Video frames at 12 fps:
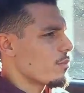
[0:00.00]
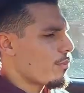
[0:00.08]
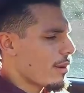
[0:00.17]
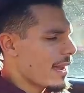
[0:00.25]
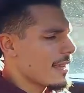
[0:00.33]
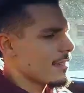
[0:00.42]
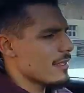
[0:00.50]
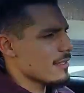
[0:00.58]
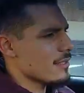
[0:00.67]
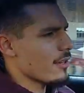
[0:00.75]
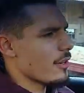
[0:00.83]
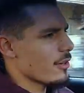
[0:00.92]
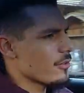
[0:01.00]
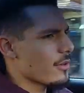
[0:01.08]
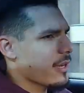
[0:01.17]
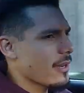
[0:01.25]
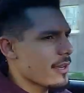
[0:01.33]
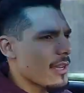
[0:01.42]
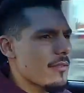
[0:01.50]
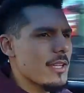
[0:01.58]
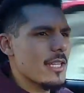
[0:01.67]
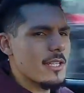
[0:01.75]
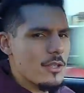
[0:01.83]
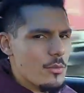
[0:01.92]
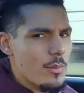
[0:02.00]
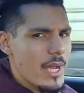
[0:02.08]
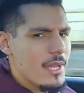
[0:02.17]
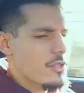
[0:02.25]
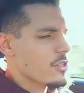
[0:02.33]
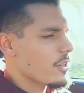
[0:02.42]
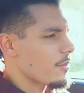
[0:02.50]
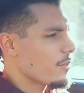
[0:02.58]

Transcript: paint this car, to give it a new paint job.